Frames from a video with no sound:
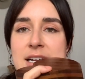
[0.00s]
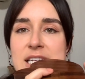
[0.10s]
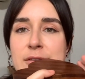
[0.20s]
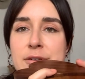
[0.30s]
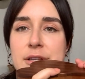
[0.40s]

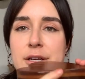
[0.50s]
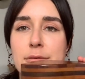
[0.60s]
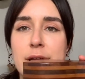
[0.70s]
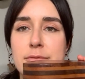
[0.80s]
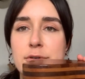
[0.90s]
definitely
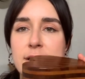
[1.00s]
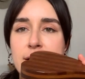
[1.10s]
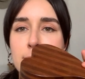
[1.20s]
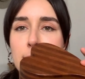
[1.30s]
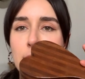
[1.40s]
great for like
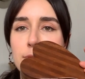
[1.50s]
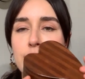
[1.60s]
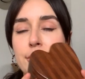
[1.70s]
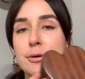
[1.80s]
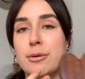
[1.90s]

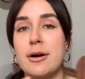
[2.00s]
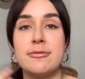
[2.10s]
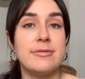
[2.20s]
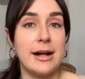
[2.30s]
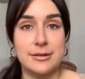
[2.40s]
boho
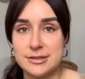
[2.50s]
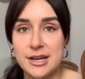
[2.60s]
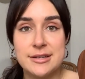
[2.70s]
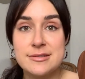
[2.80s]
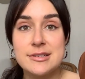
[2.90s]

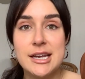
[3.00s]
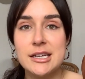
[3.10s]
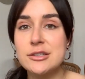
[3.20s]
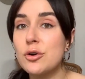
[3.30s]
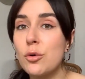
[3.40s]
valentine's day
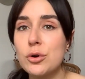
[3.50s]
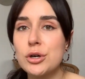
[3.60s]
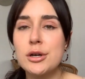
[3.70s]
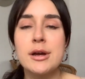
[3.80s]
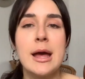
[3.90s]

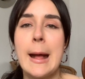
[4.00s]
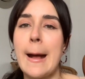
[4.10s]
decor